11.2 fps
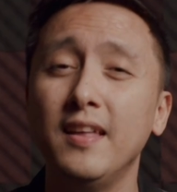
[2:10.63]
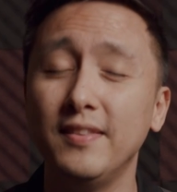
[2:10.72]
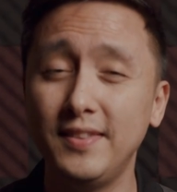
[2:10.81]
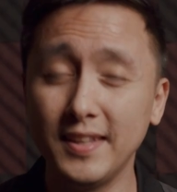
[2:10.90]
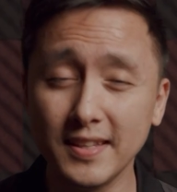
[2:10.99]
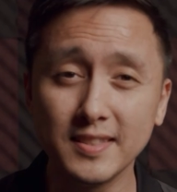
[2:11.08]

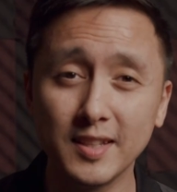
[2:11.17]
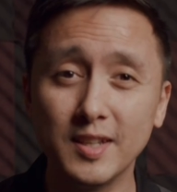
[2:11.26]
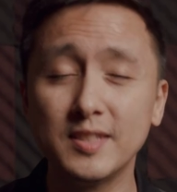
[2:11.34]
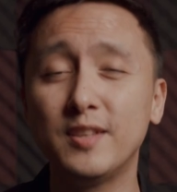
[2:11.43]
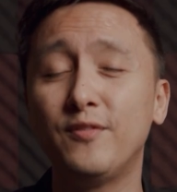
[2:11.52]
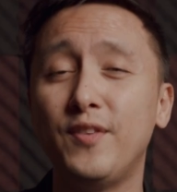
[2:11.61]
This
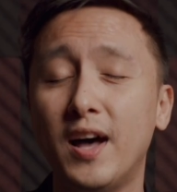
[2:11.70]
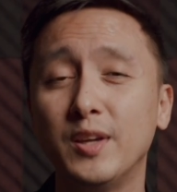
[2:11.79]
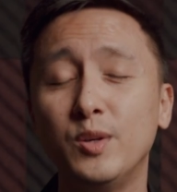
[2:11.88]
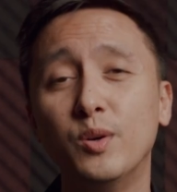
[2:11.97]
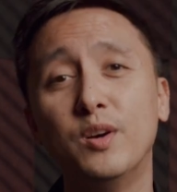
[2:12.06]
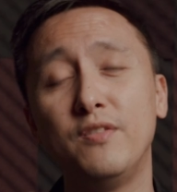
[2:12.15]
is the
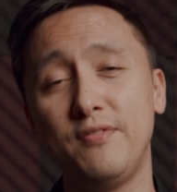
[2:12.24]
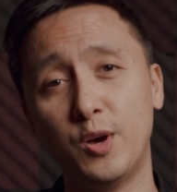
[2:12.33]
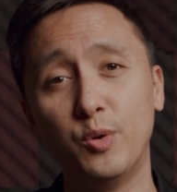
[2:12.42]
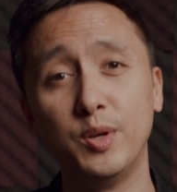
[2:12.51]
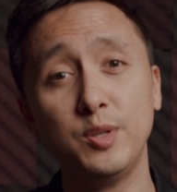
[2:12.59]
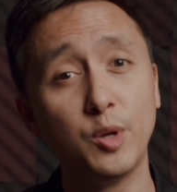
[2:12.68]
value of
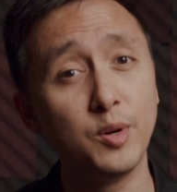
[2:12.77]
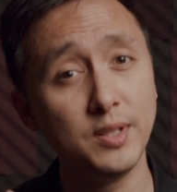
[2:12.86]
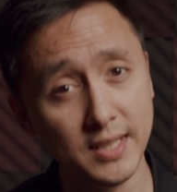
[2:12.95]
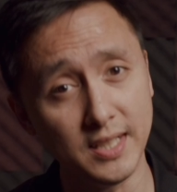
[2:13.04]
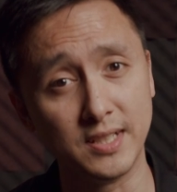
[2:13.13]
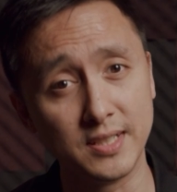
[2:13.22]
knowing your
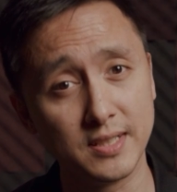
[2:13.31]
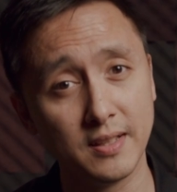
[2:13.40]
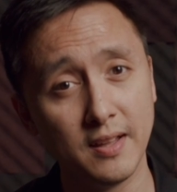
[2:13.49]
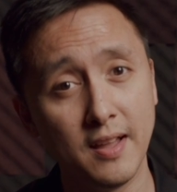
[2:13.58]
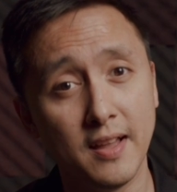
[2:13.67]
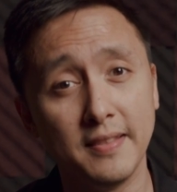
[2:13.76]
niche.
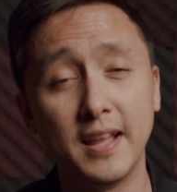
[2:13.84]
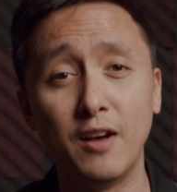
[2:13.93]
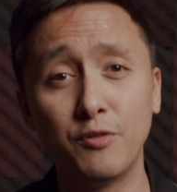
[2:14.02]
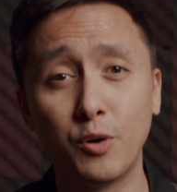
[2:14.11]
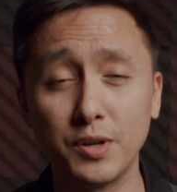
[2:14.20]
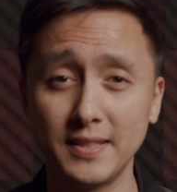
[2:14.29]
Now,
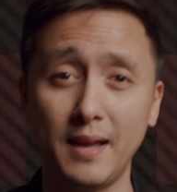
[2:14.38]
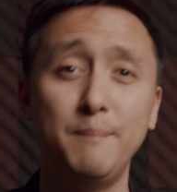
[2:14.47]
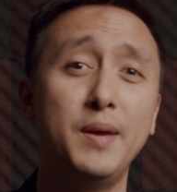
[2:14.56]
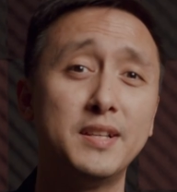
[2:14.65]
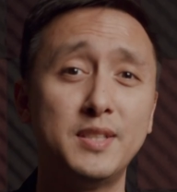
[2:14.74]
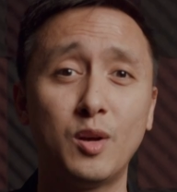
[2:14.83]
of course, that
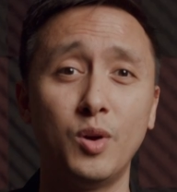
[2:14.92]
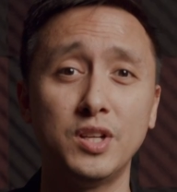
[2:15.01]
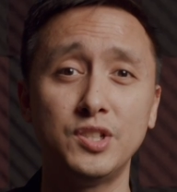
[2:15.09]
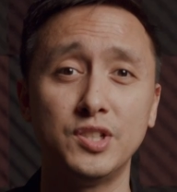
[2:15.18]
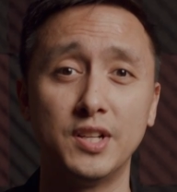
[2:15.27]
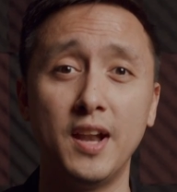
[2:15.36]
begs the
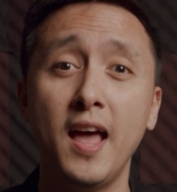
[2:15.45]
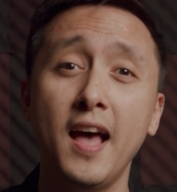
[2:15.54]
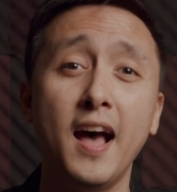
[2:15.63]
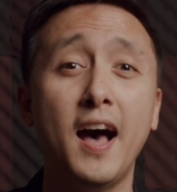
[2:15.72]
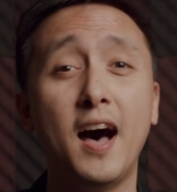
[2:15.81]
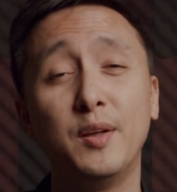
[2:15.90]
question,
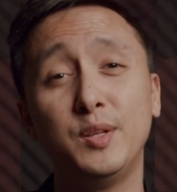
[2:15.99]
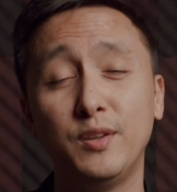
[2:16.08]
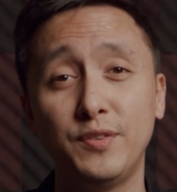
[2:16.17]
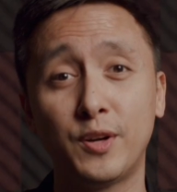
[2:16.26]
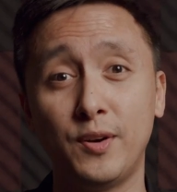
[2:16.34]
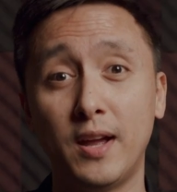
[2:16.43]
how do you
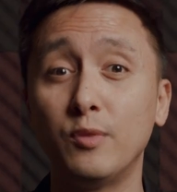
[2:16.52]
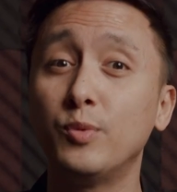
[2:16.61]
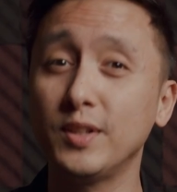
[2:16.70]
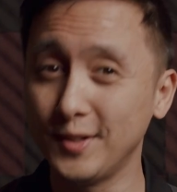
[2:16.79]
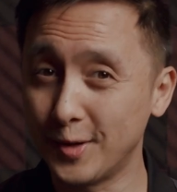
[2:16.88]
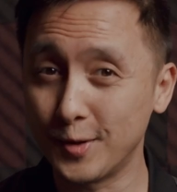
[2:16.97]
figure out
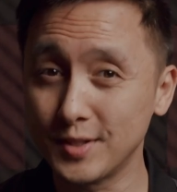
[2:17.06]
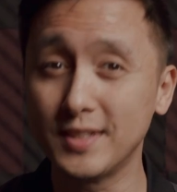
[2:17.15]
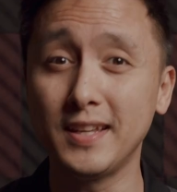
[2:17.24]
what yours